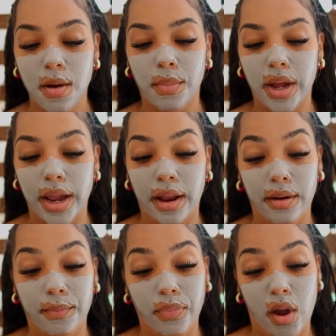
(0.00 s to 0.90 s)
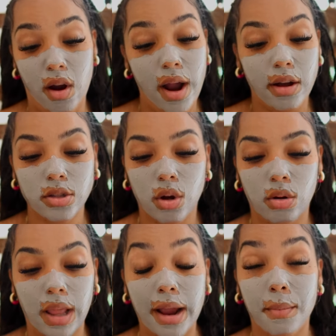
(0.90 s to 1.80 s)
But in our
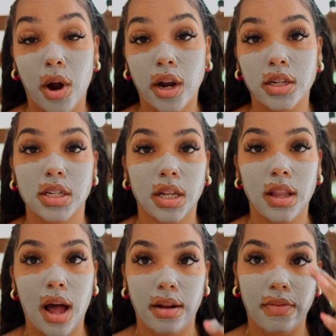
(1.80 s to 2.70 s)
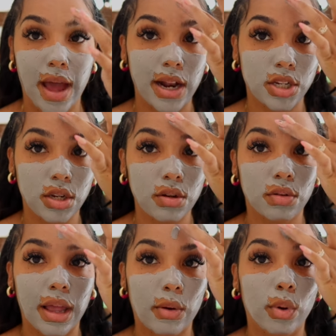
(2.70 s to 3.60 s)
household, like Mark does a lot of that too.
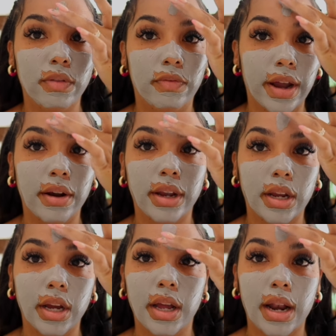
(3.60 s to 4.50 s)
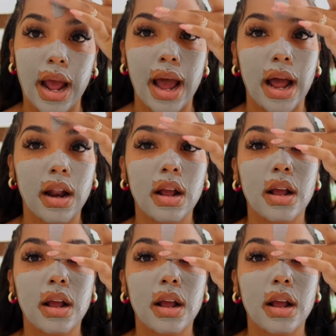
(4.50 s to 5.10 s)
Like we're very good at